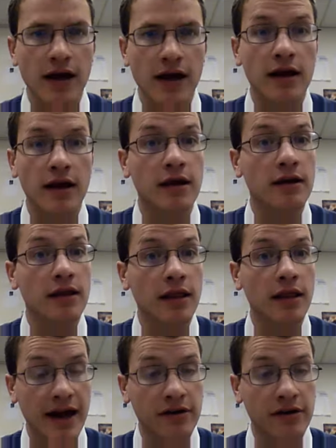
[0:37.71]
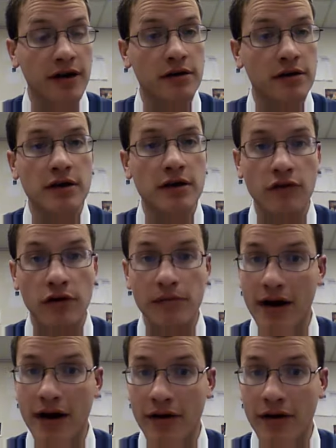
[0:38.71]
in Latin and Central
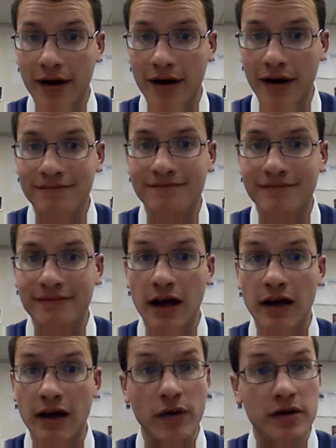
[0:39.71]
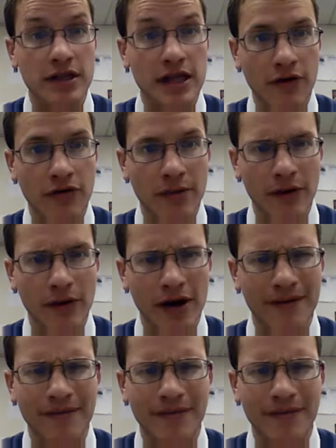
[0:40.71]
America, as well as South America,